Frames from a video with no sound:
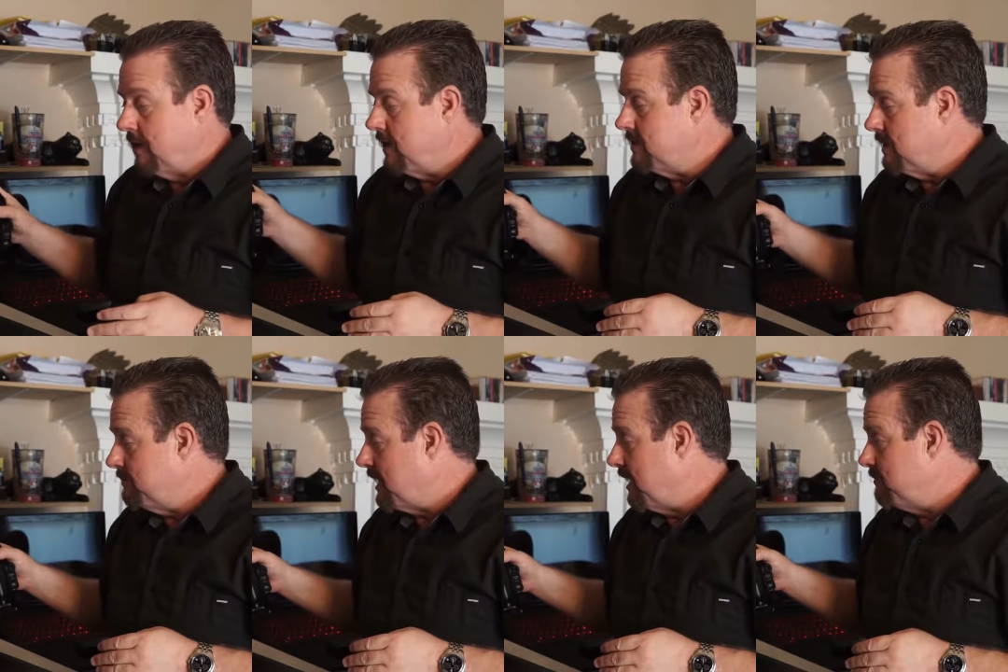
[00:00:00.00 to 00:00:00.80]
And
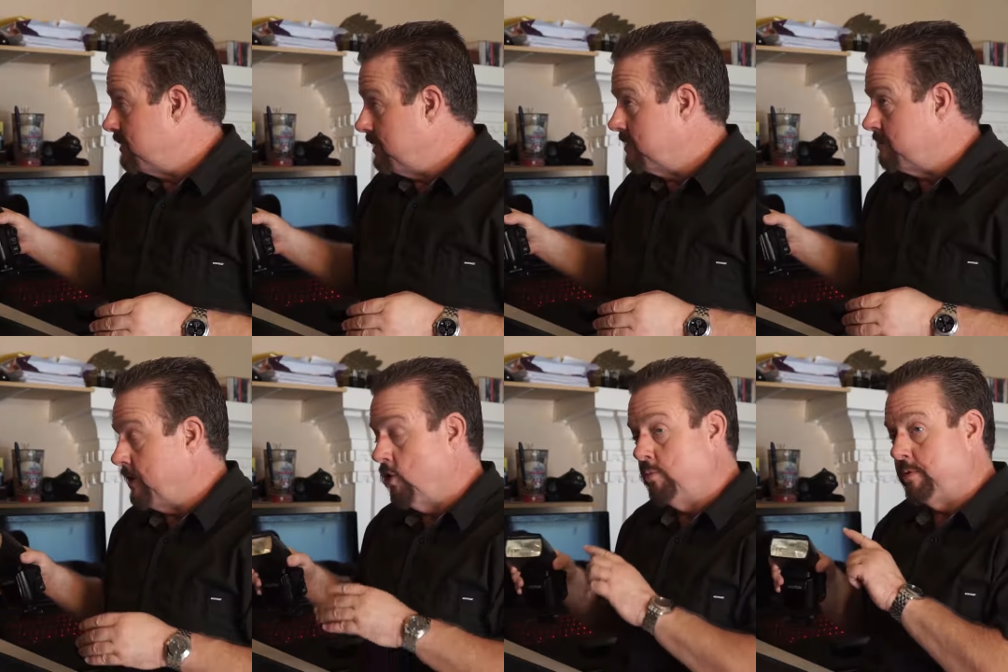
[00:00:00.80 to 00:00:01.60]
sometimes it needs to be
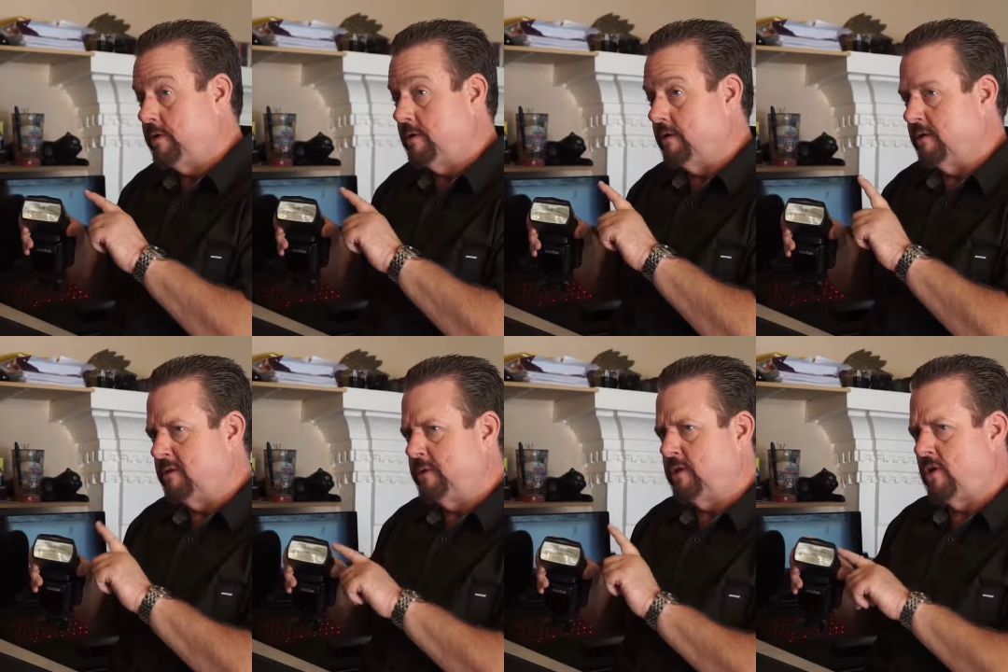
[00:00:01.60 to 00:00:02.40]
open a little
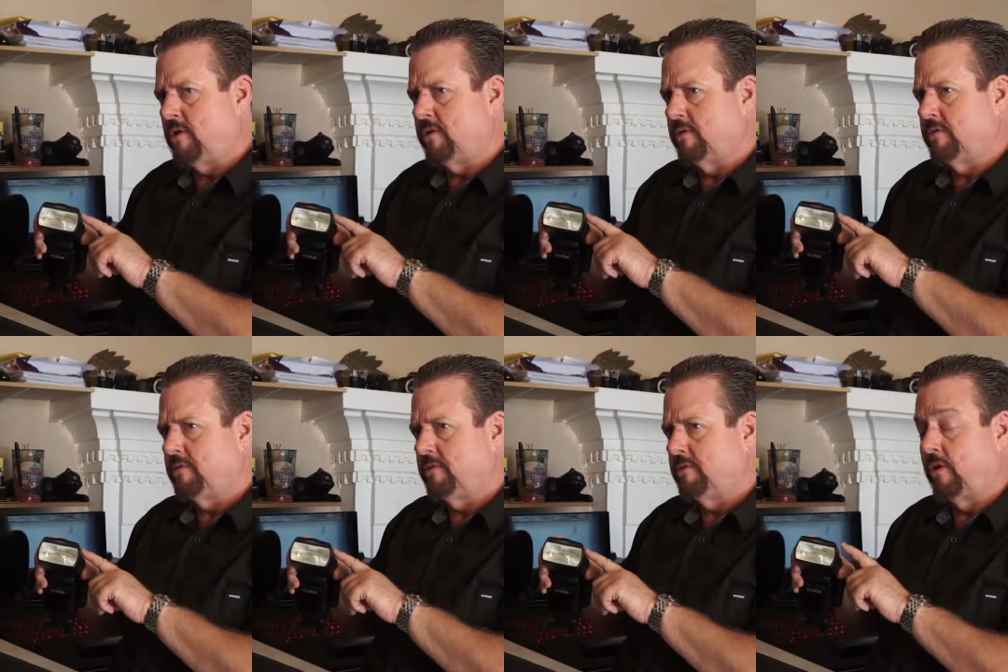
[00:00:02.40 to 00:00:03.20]
bit longer,
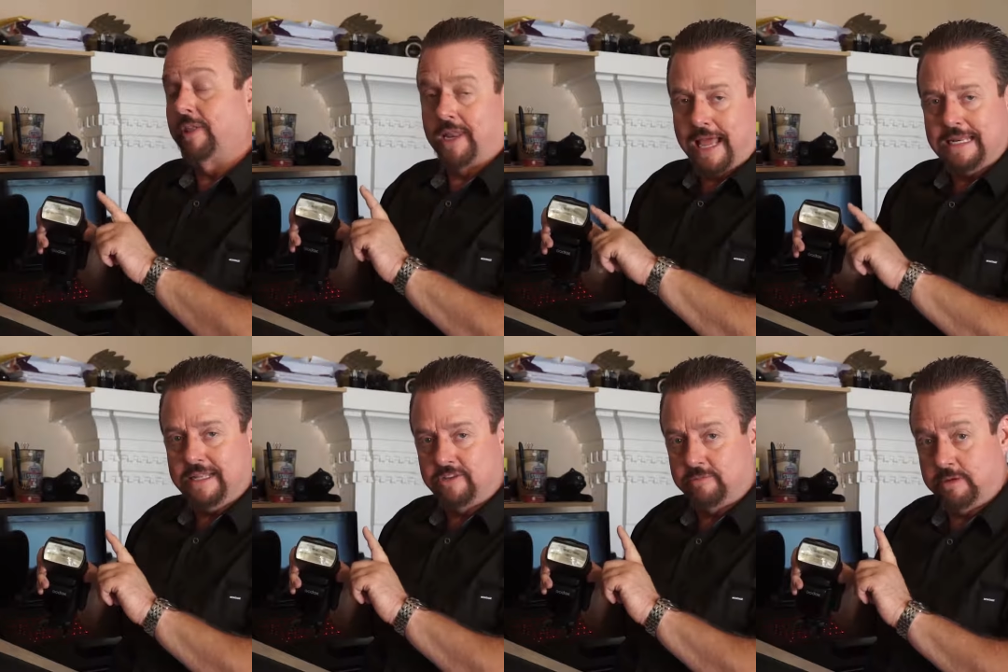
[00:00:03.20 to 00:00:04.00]
or the light
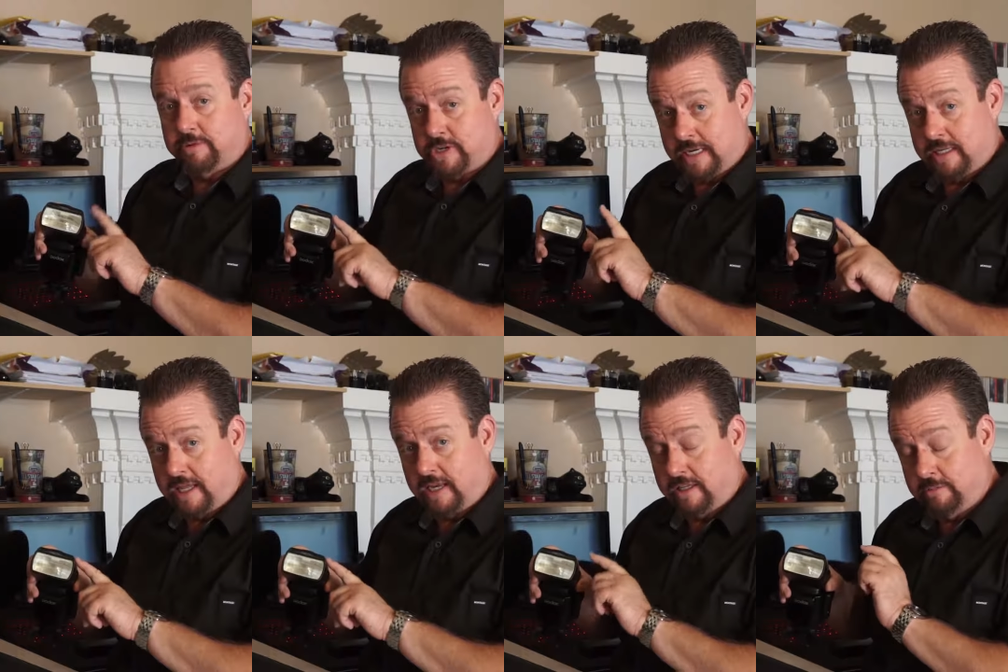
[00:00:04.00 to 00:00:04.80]
needs to be projecting
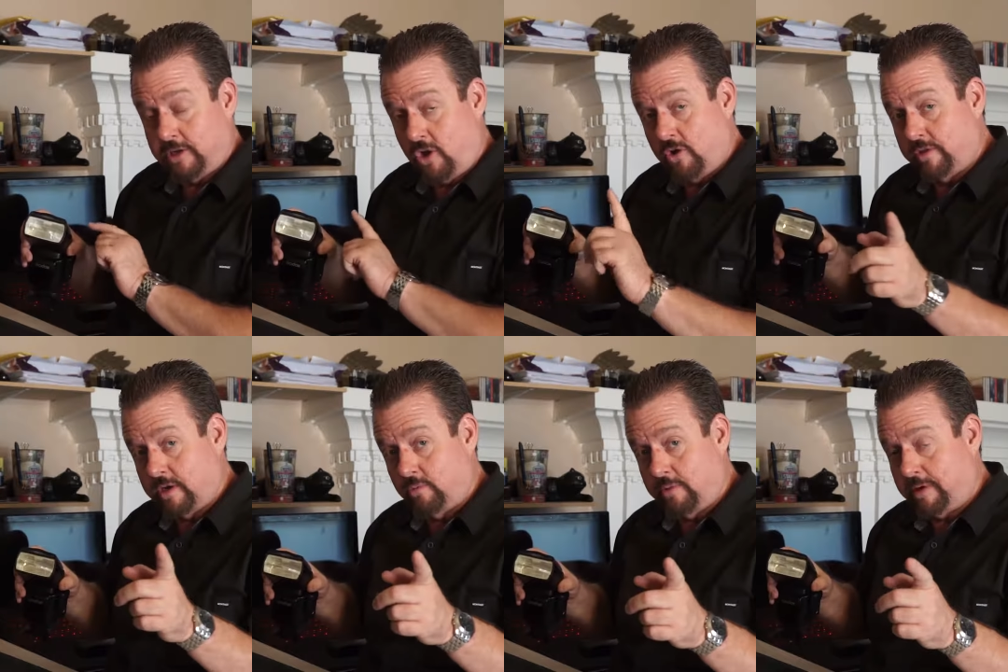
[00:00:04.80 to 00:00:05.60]
light a little bit longer
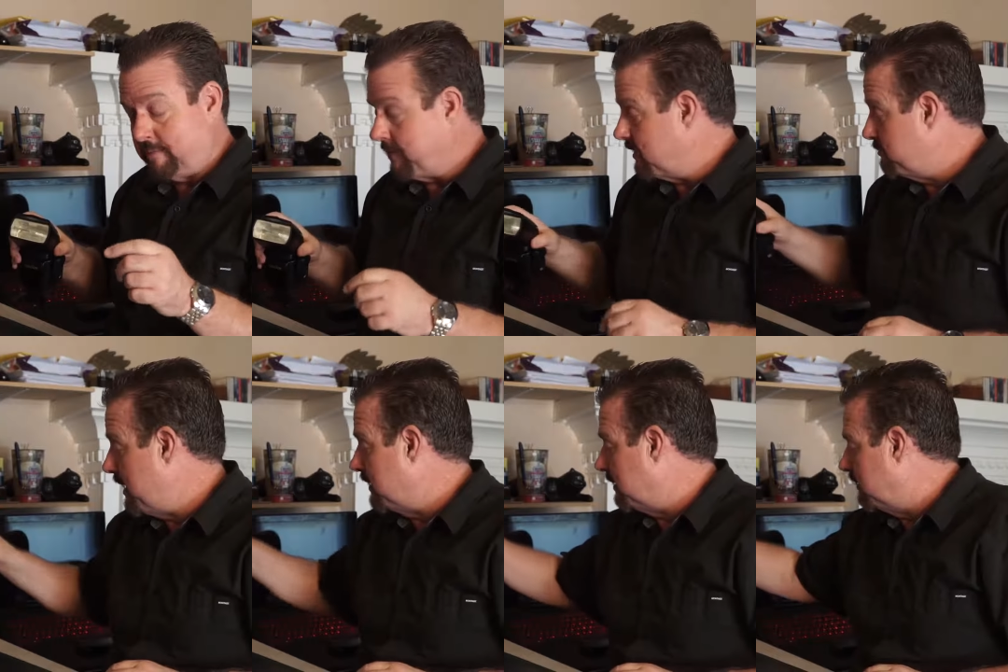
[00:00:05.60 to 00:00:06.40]
than what might be
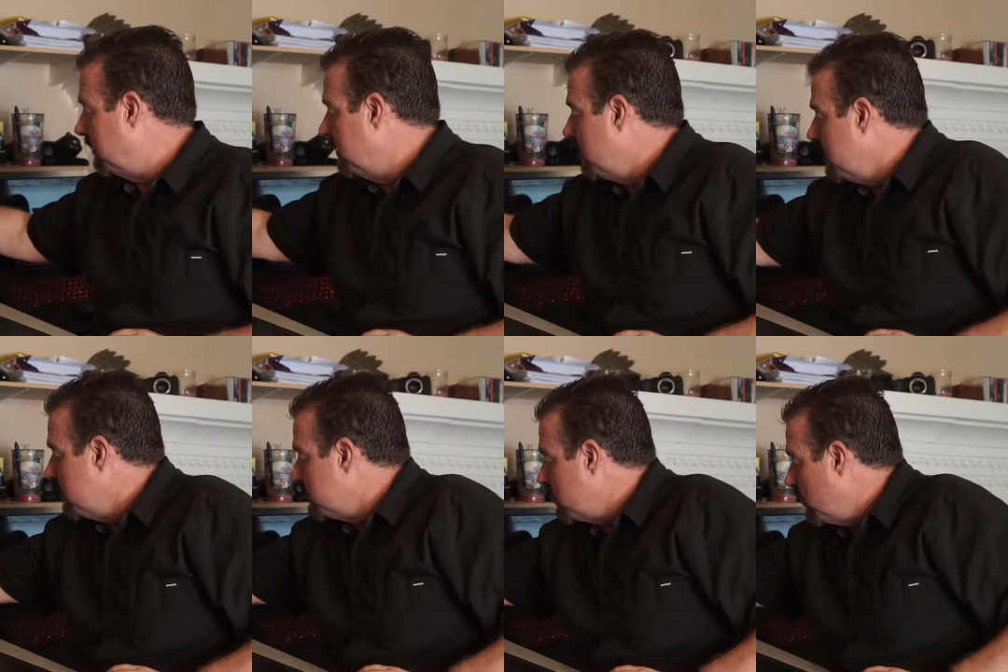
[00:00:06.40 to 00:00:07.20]
expected.
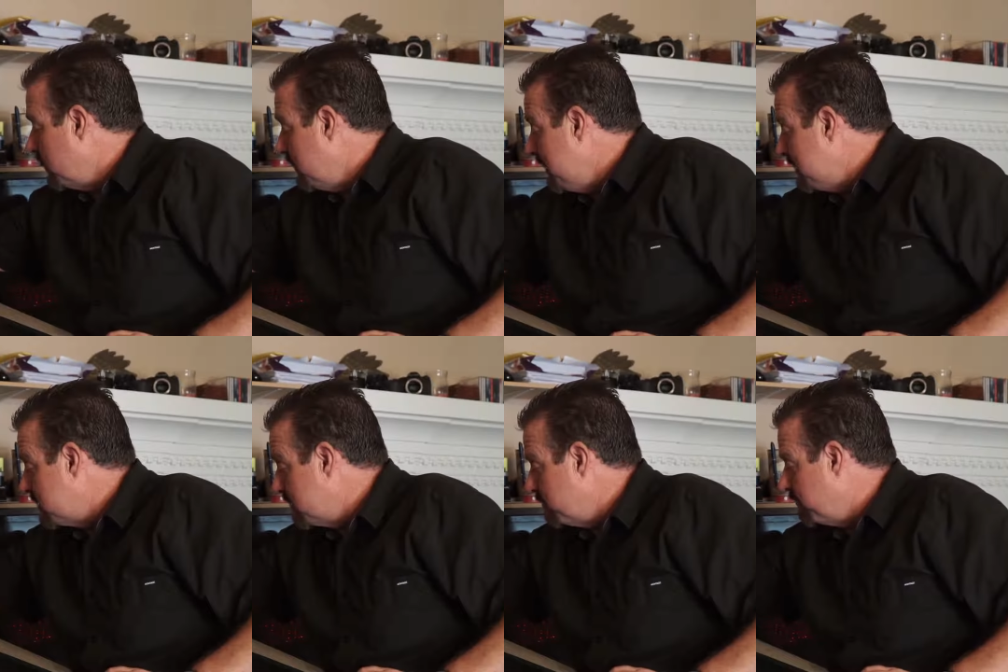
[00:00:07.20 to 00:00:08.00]
So it needs
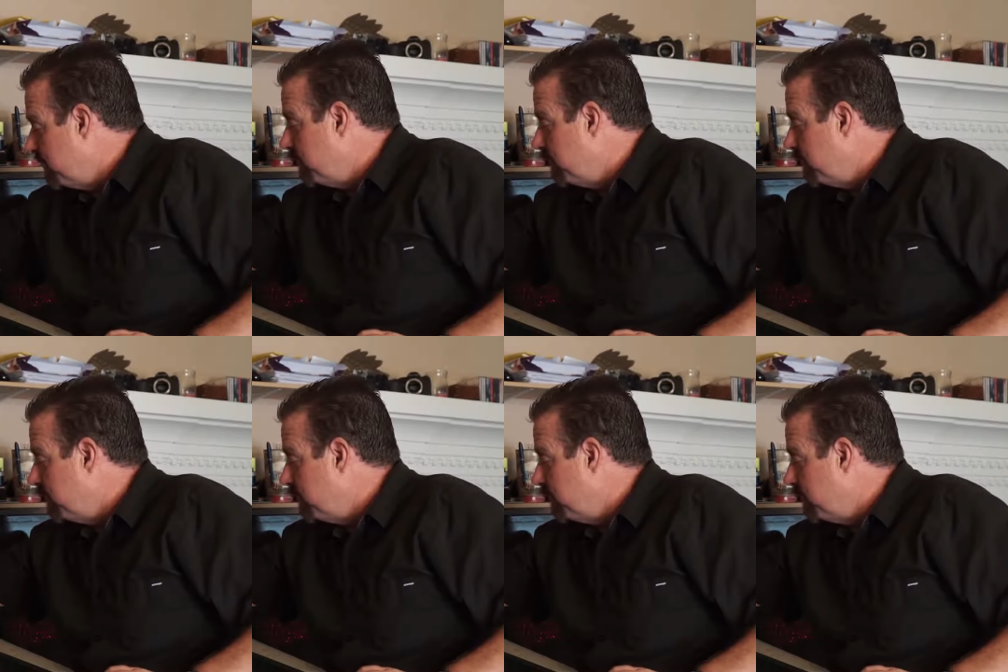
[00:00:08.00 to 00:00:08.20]
to